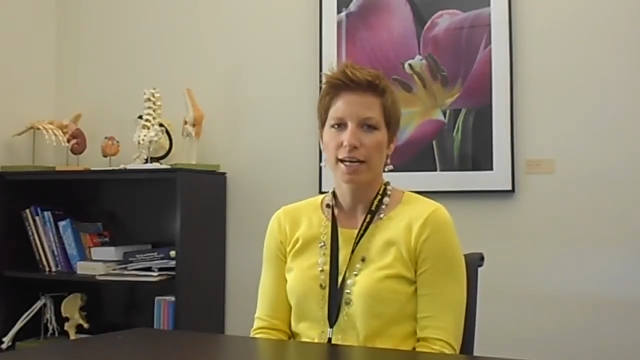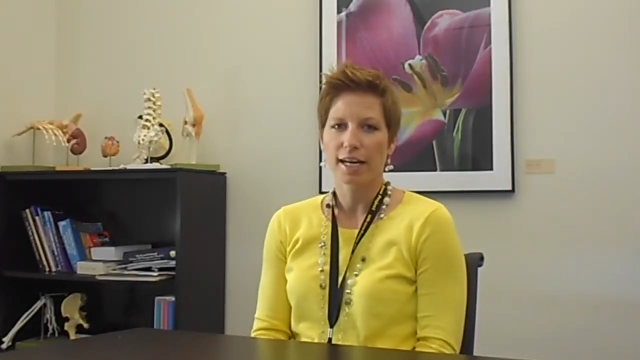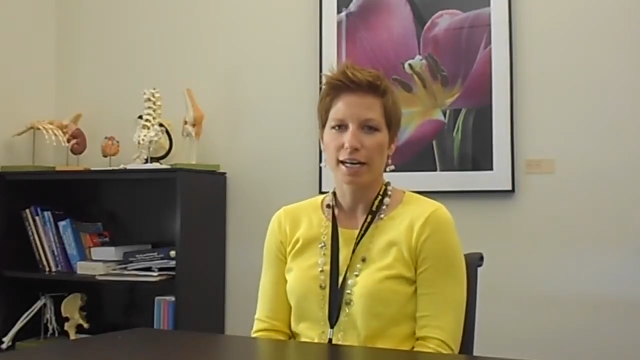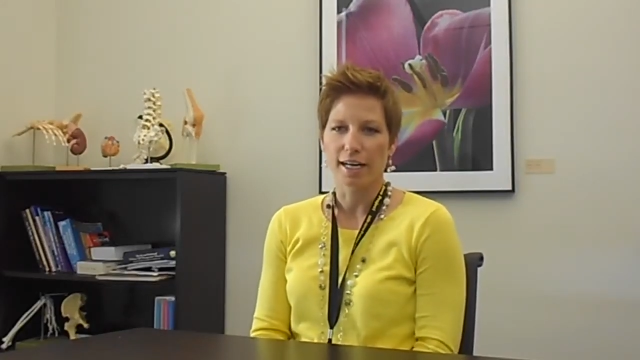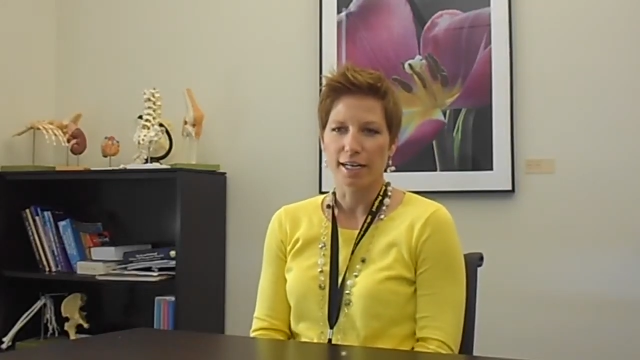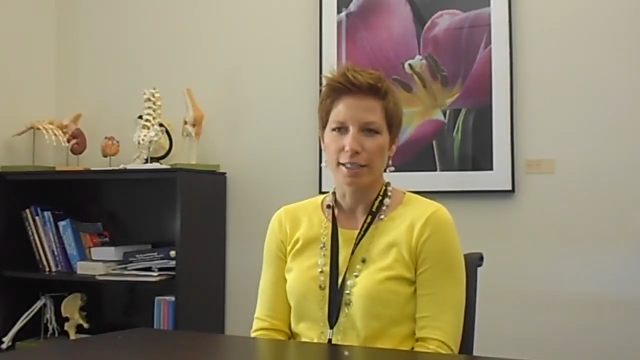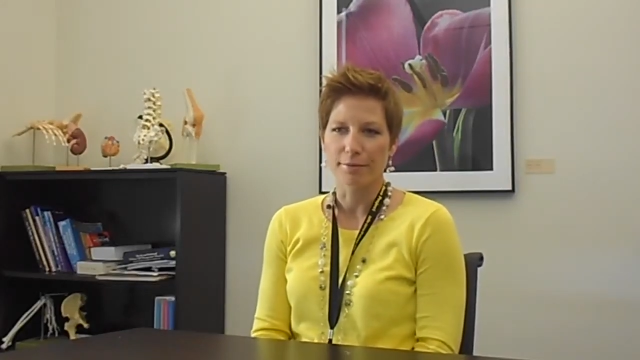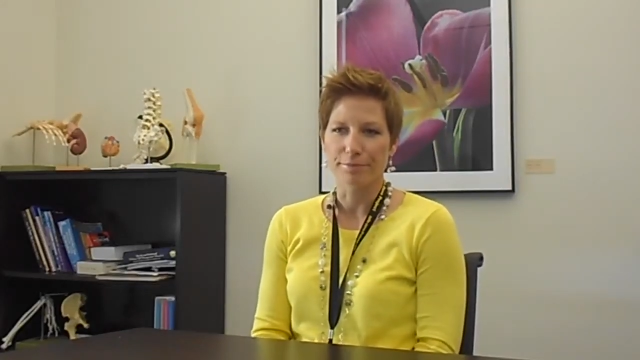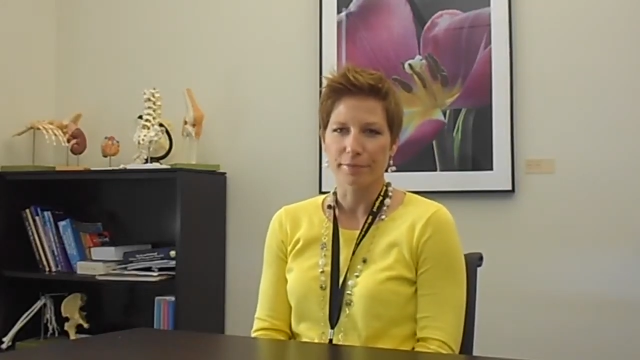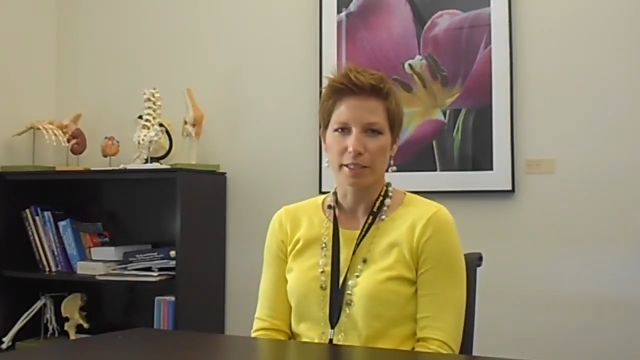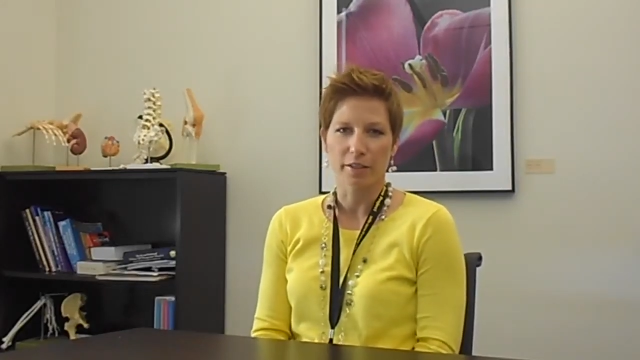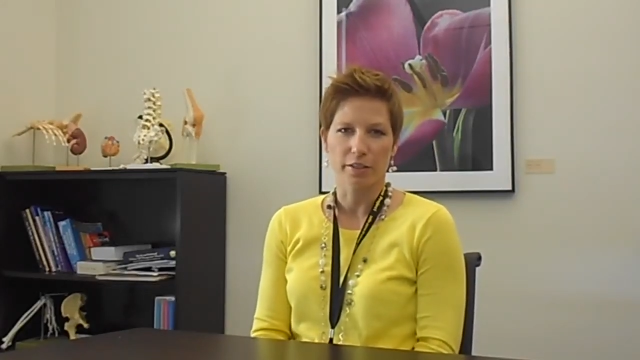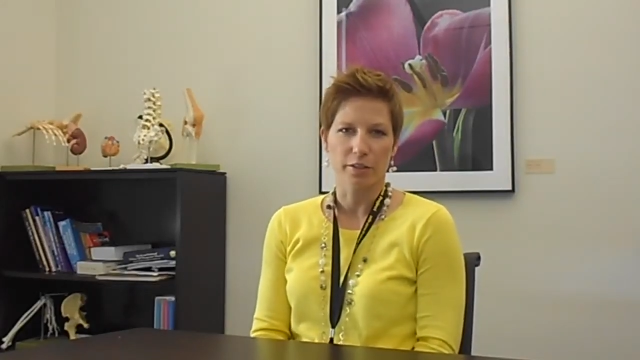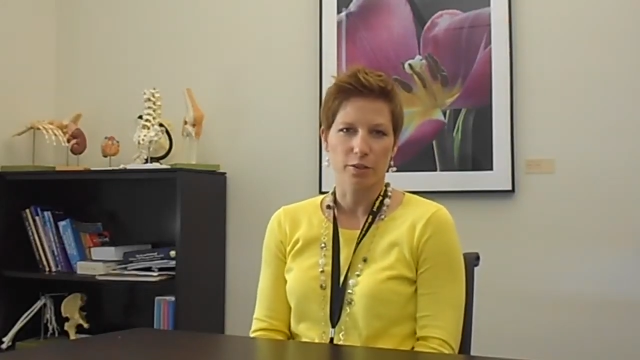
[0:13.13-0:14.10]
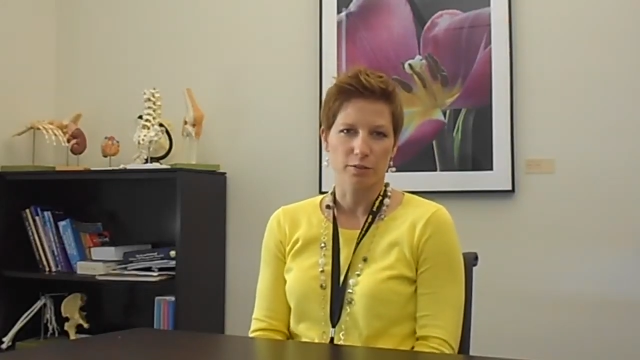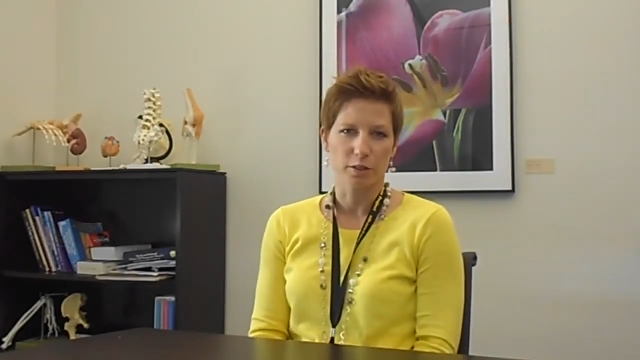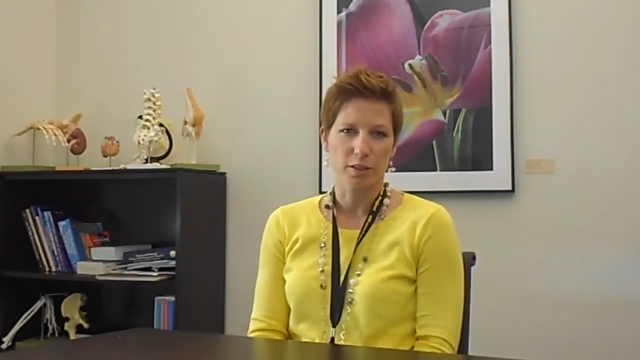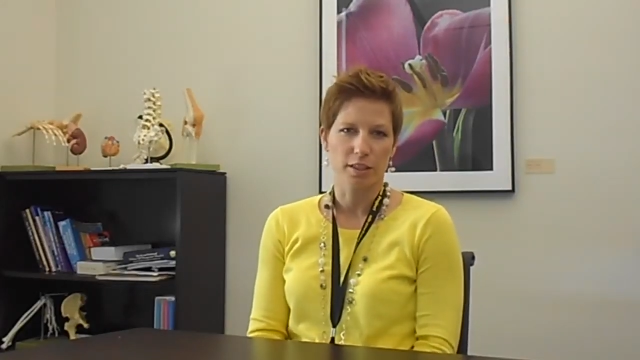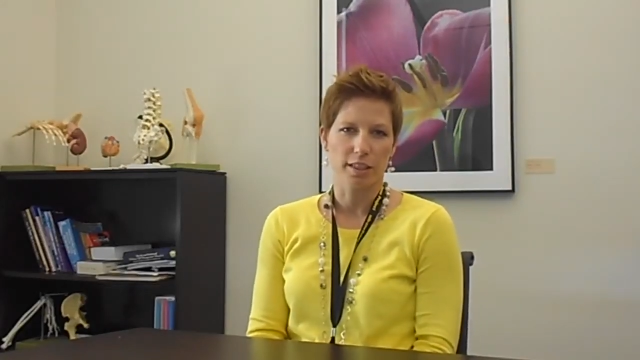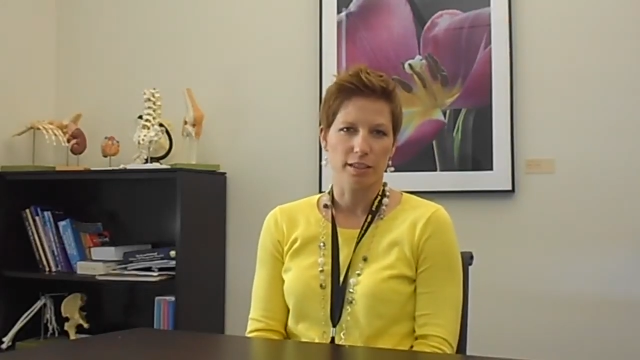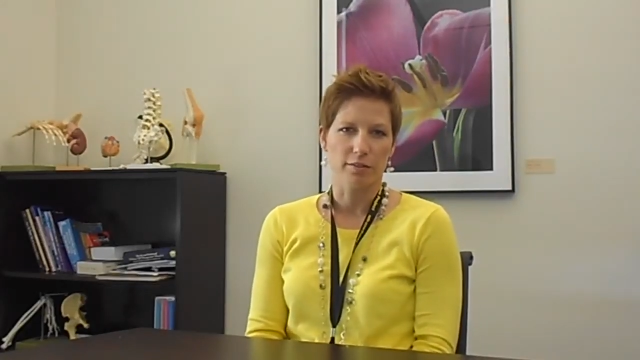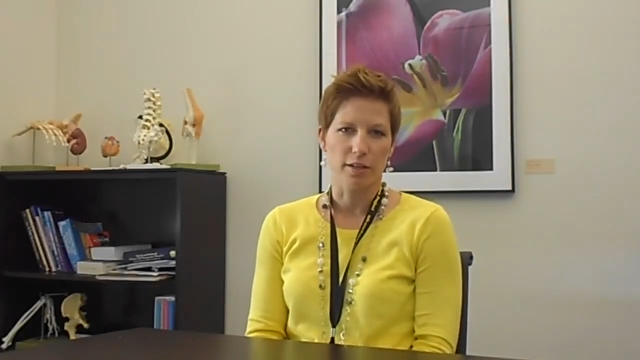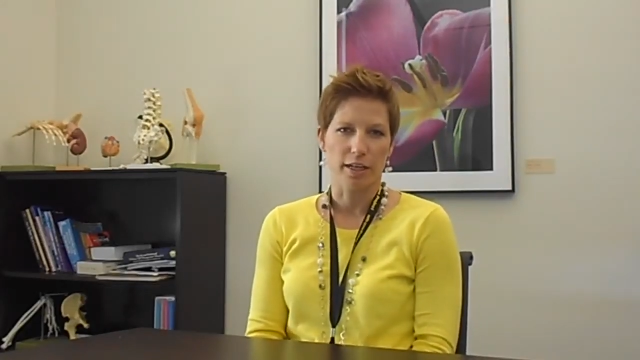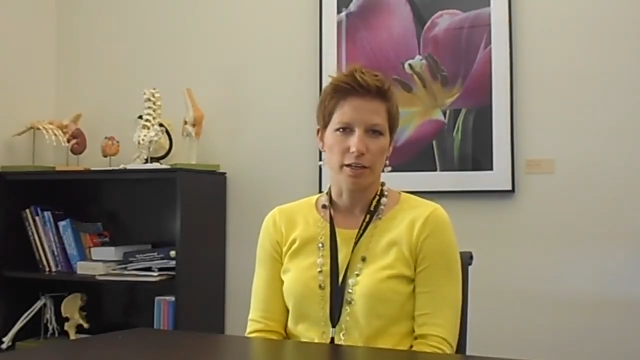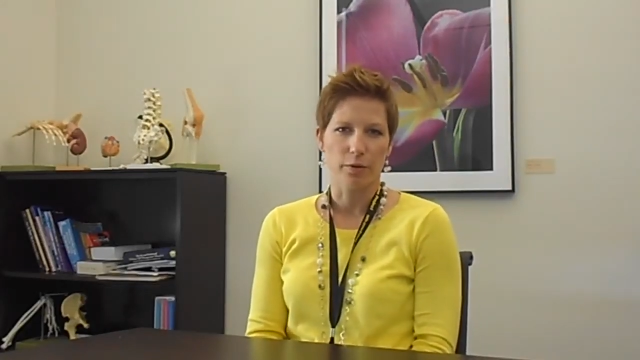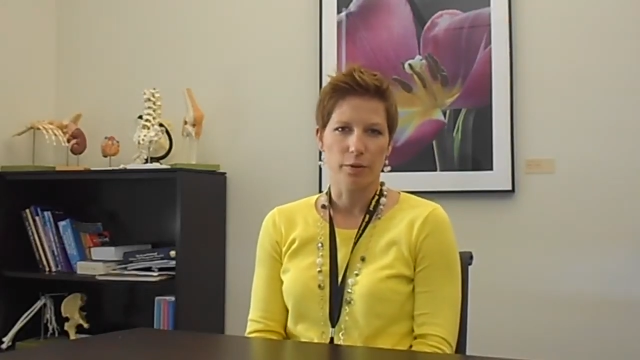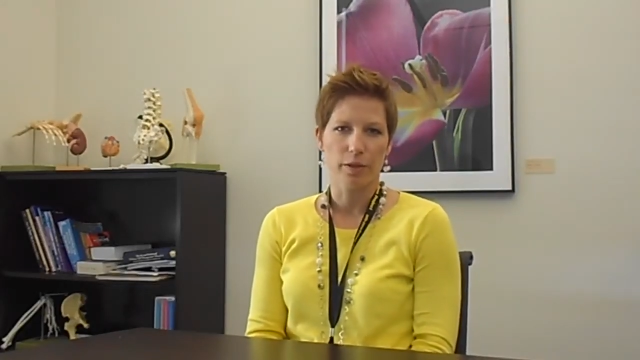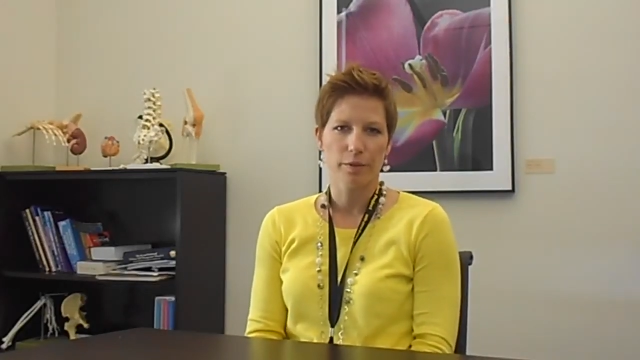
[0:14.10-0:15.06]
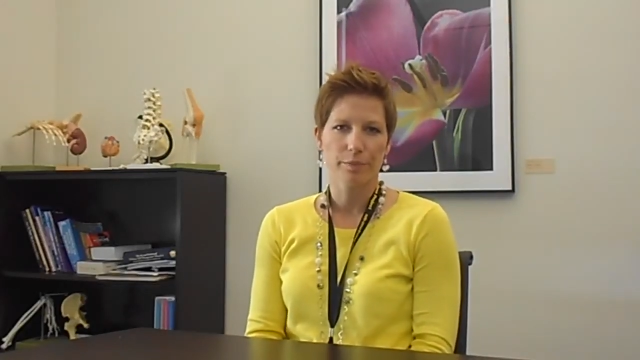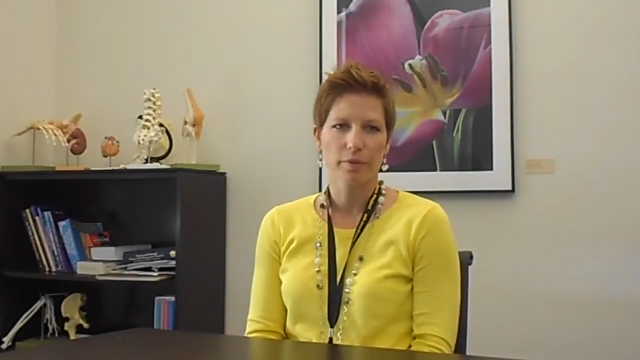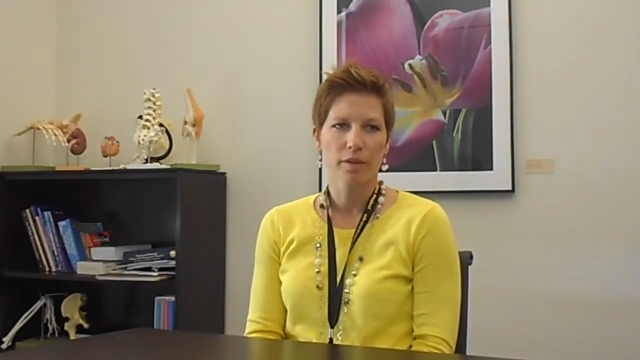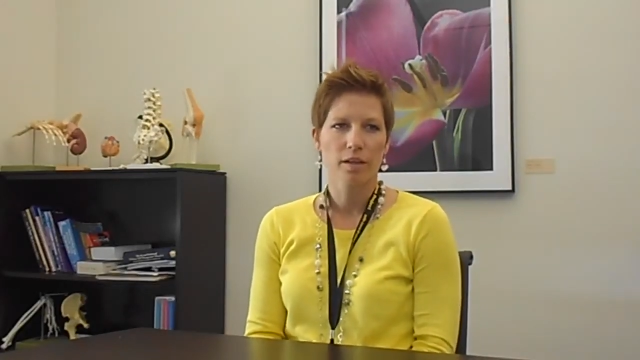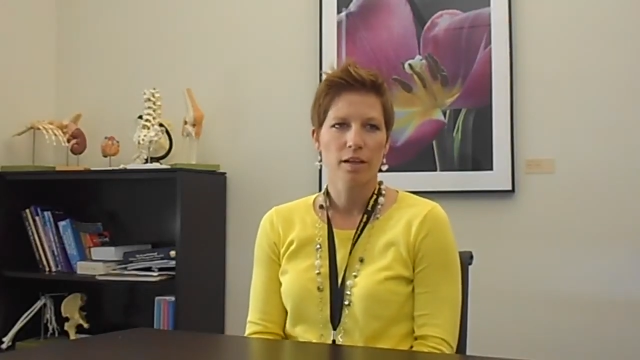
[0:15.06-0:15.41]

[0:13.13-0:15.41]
here at the University of Iowa.